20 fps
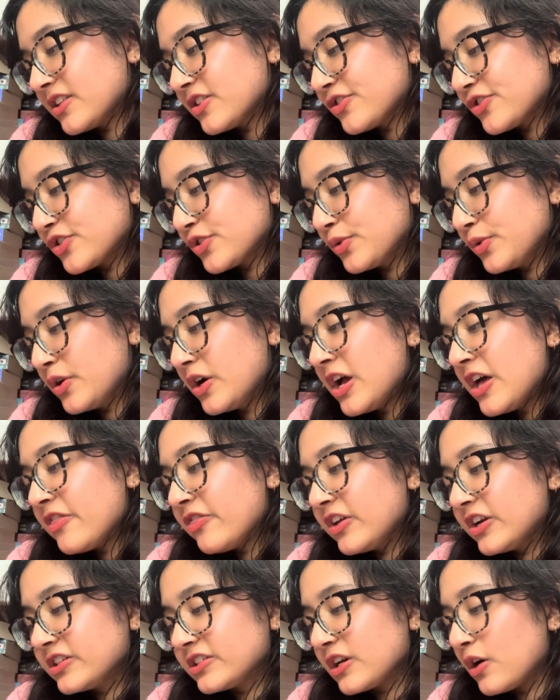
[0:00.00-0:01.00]
So
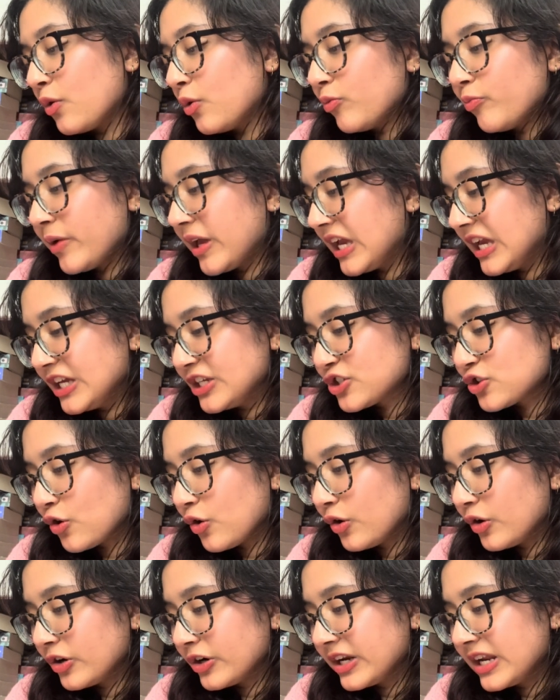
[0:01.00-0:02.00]
there's a whole page
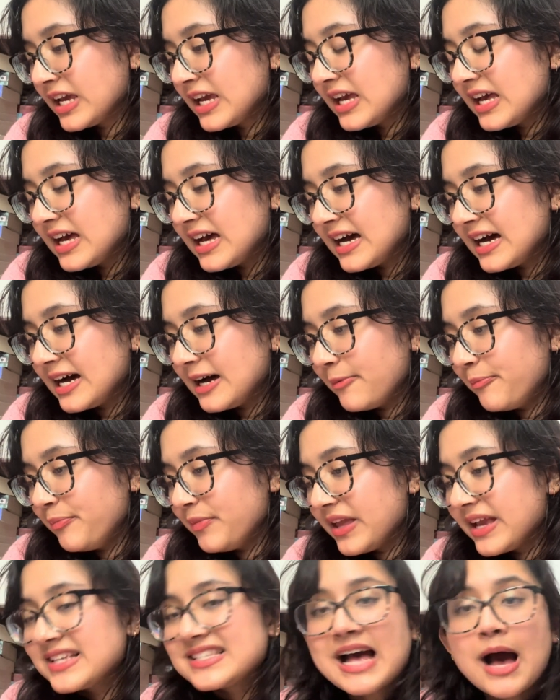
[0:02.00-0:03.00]
on um,
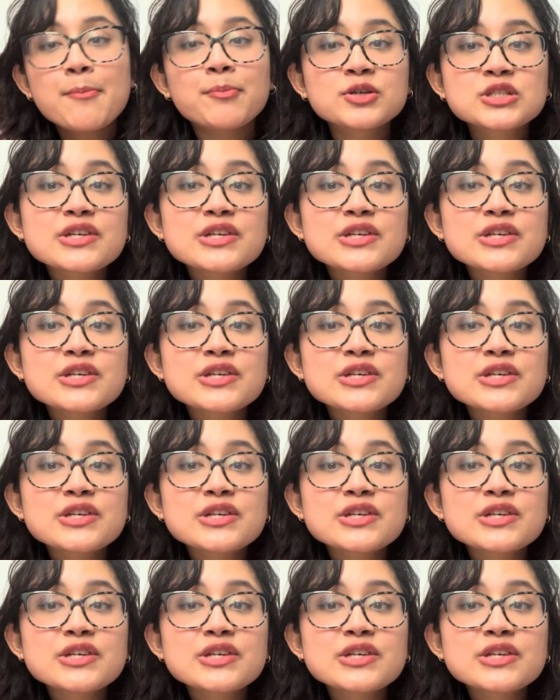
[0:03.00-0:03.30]
examples